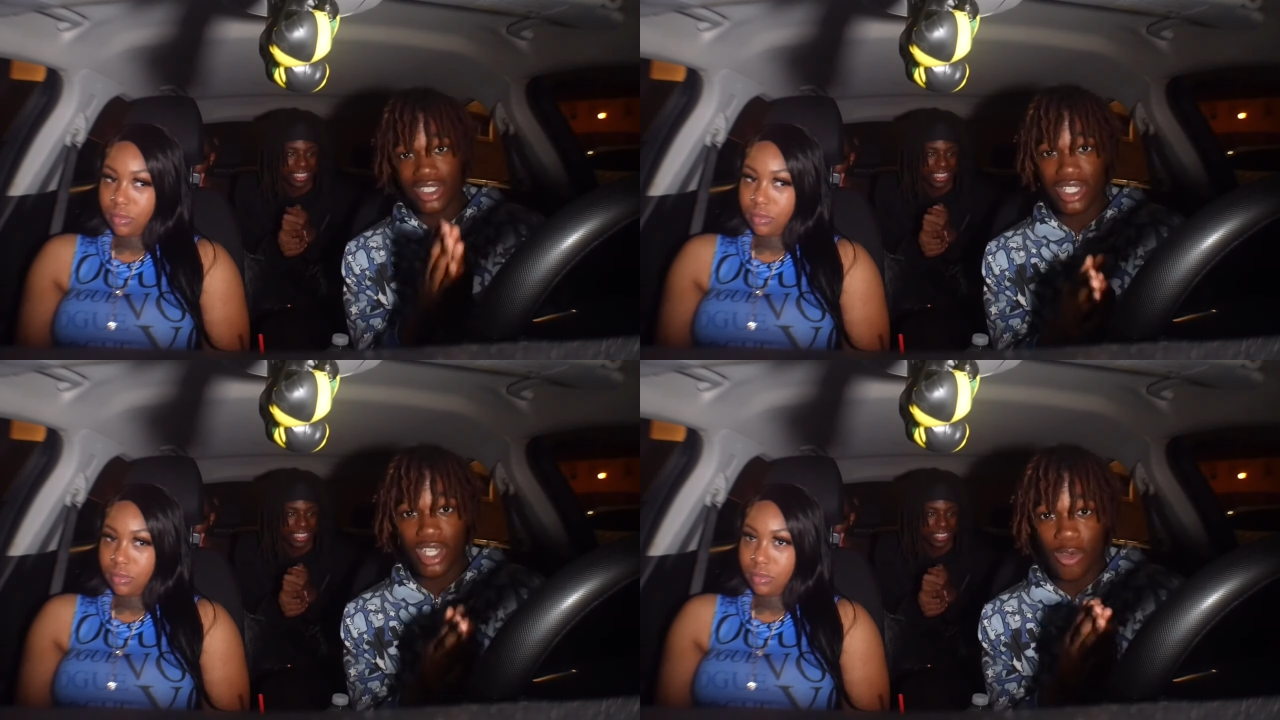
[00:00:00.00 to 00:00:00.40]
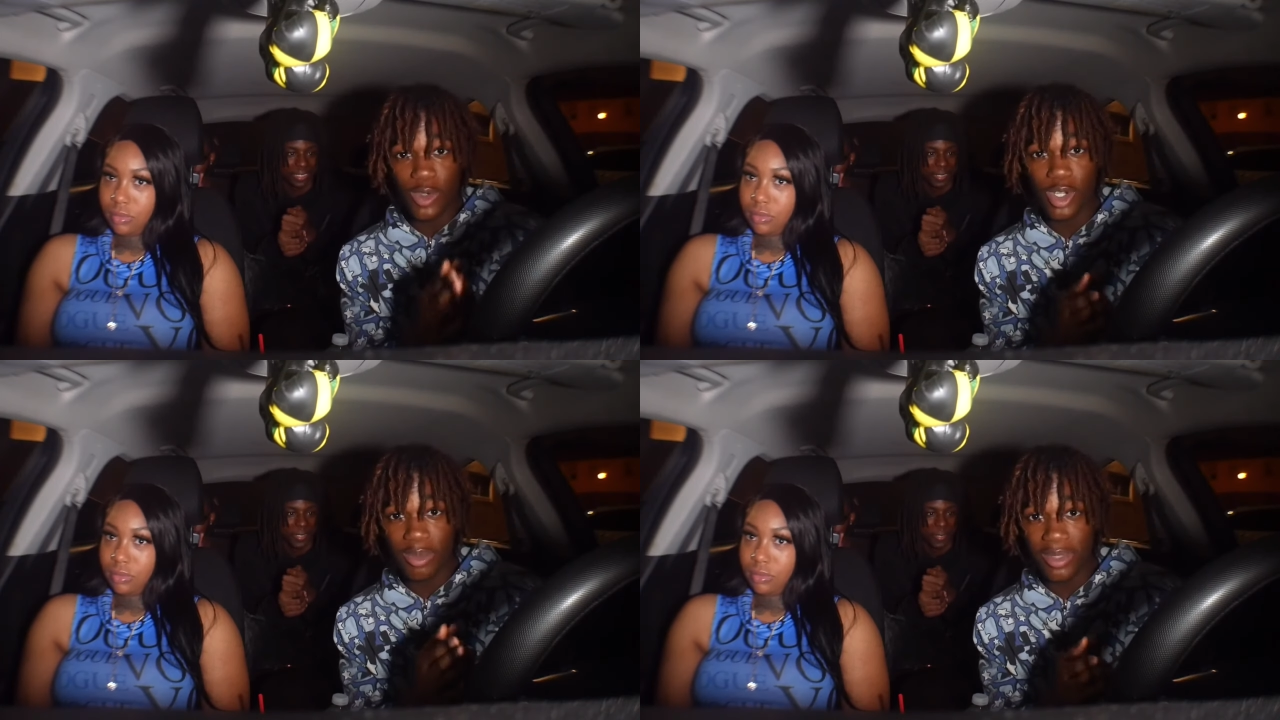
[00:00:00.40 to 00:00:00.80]
Speaker 1: anything over
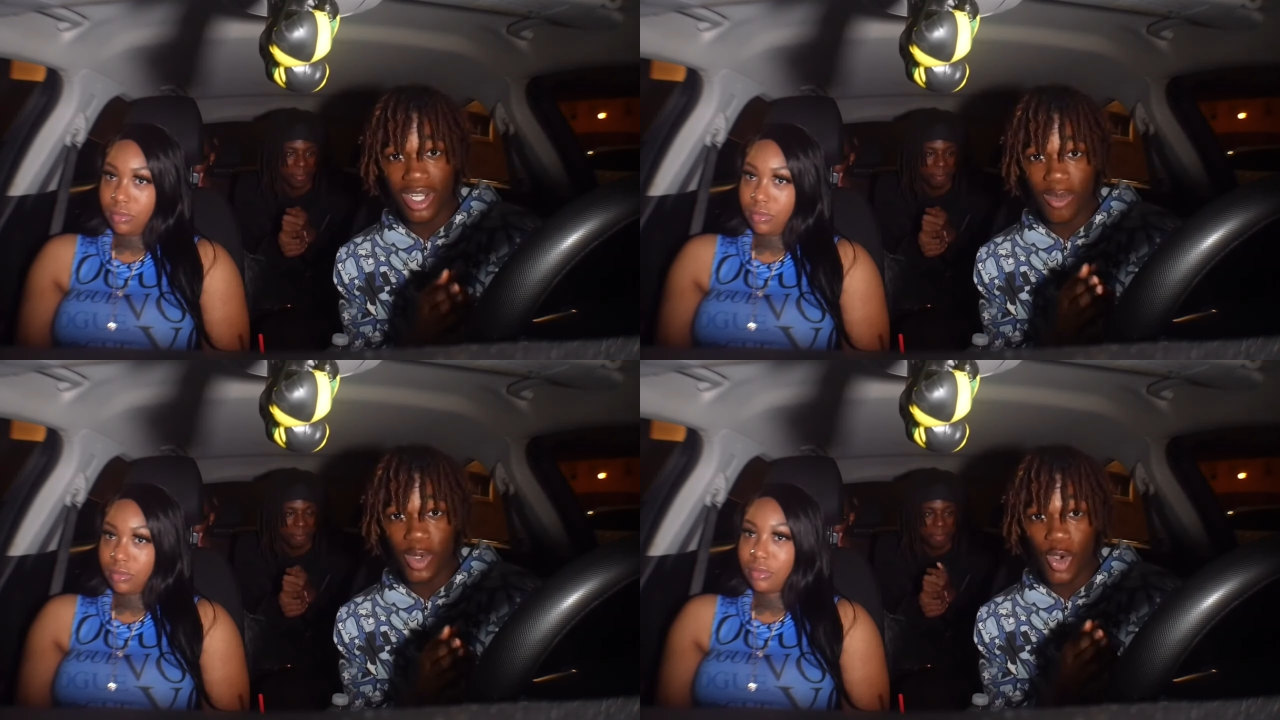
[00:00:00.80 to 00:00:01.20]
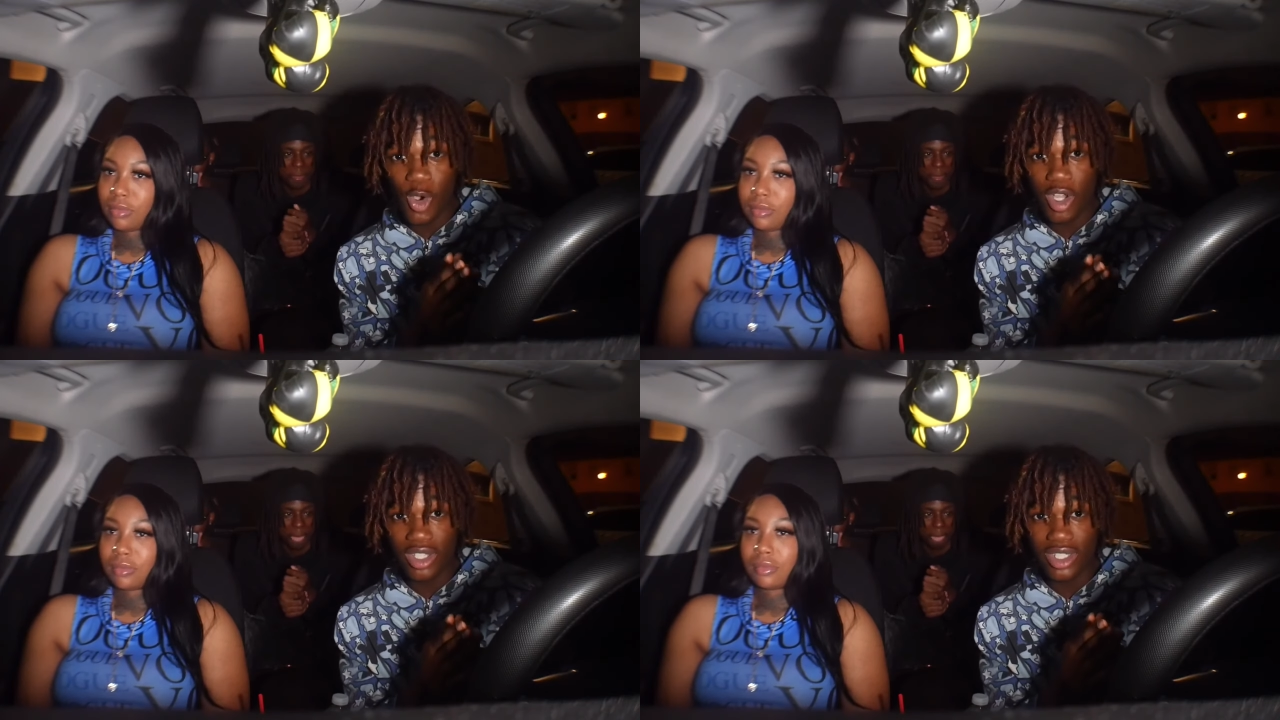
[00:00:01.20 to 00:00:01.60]
here, man. I'm with
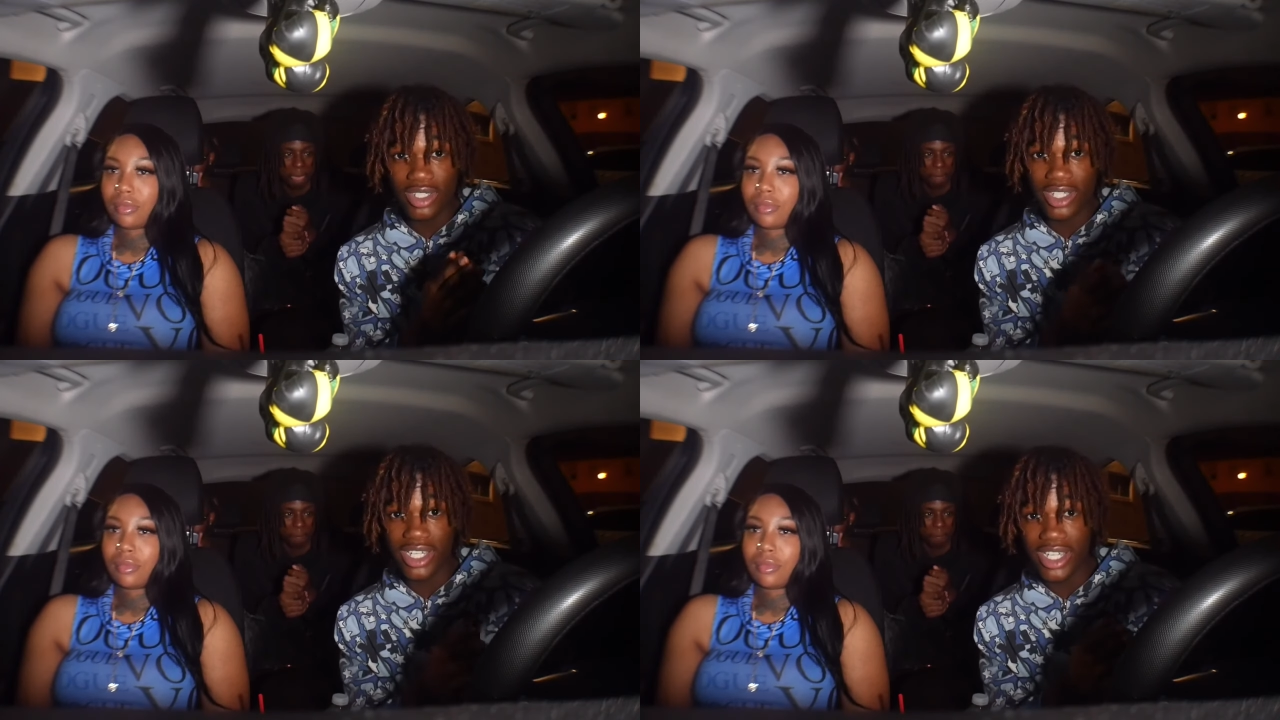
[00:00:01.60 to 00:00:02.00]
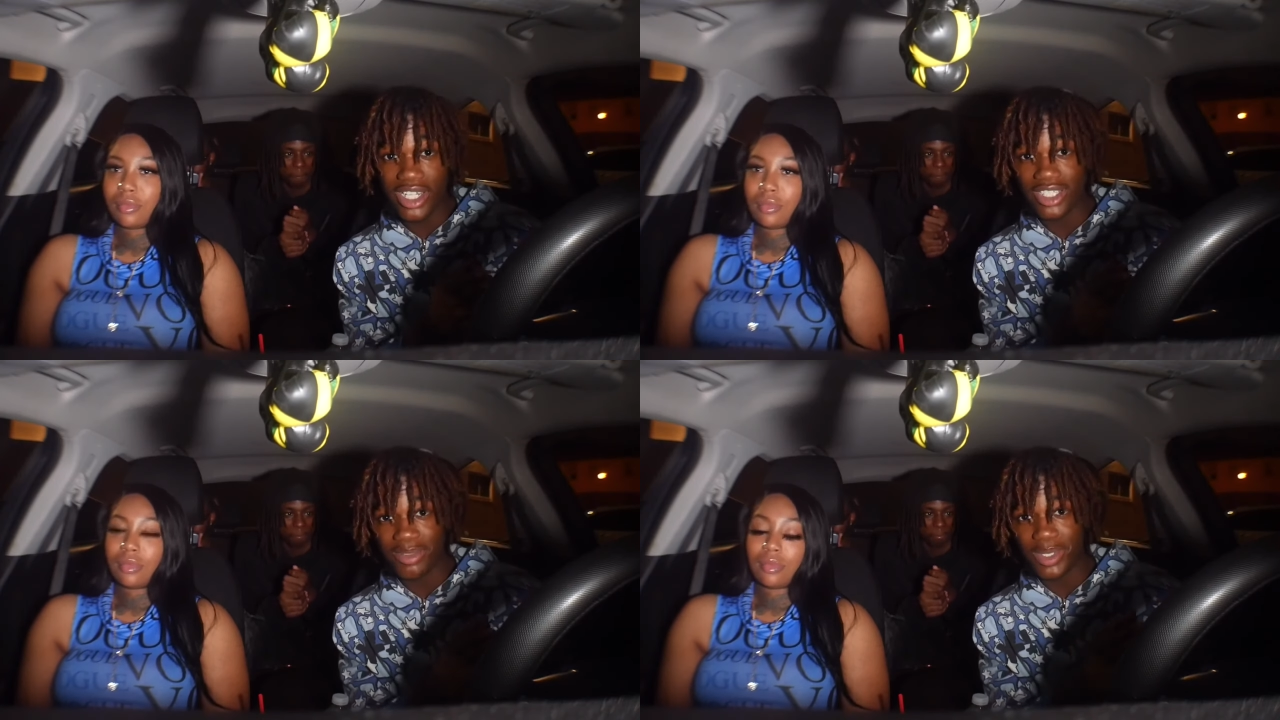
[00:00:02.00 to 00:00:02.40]
all of the
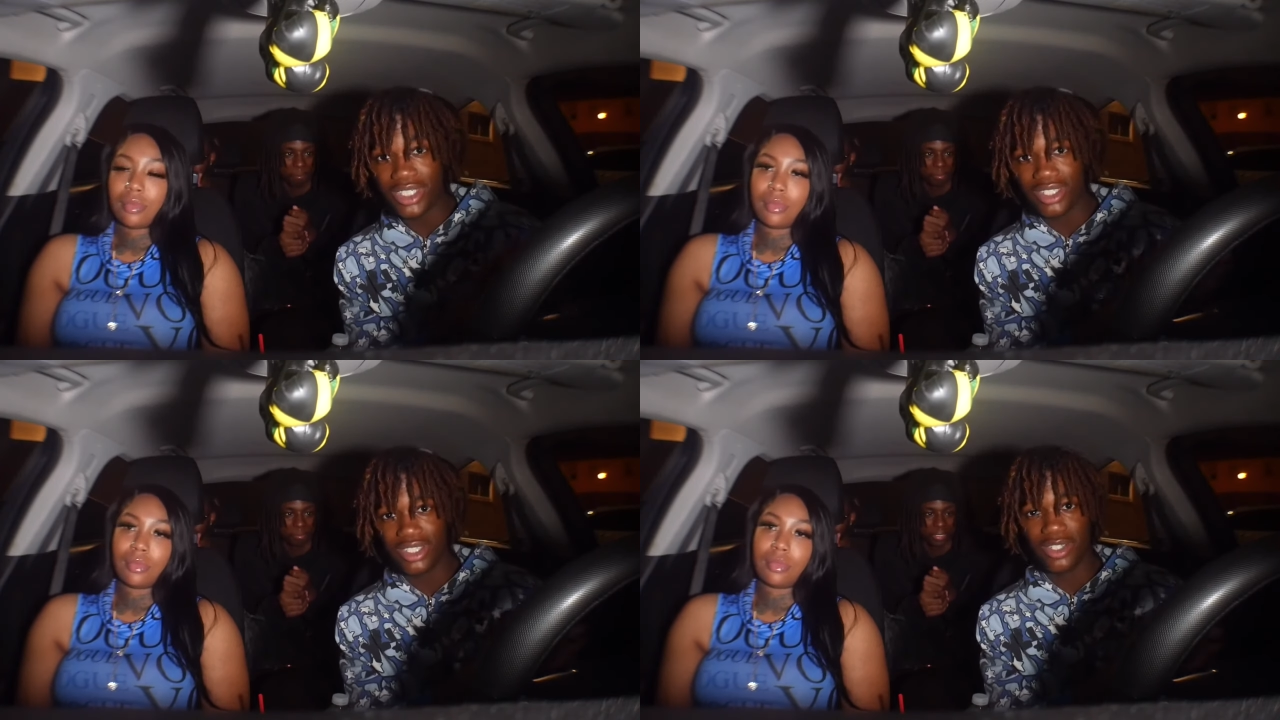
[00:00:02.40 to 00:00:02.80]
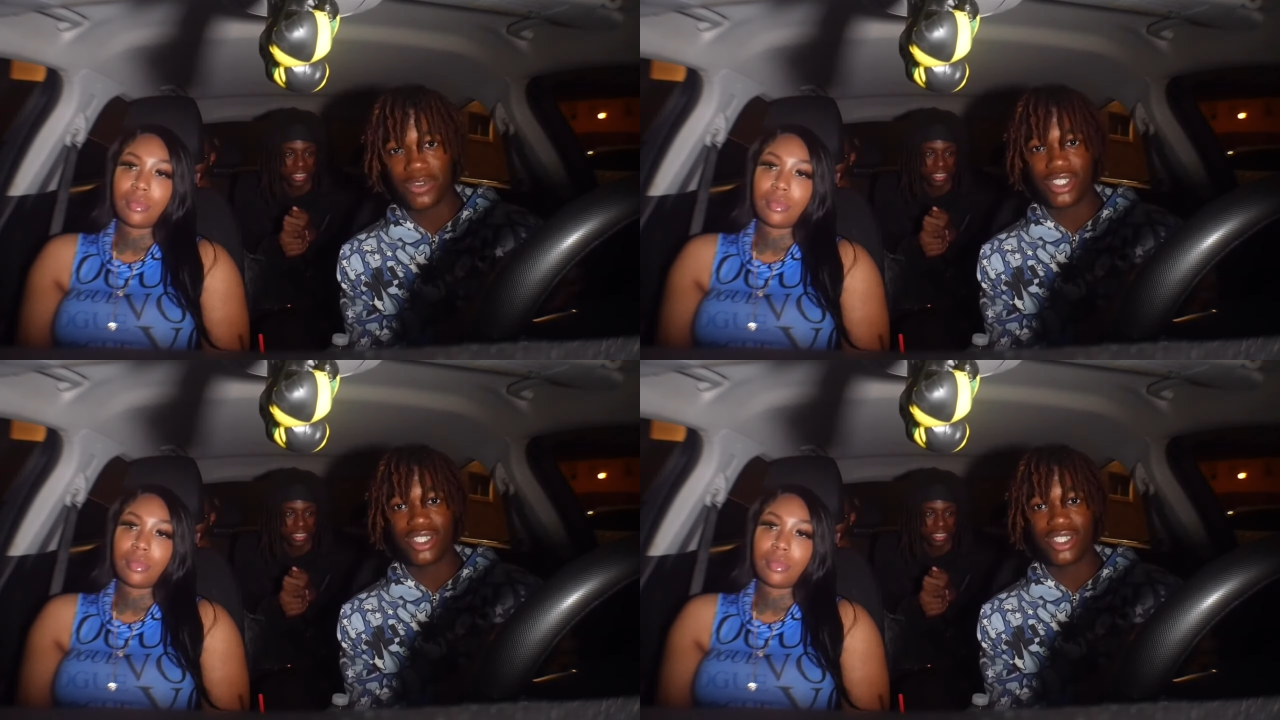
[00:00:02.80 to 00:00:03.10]
dares, man. It's a different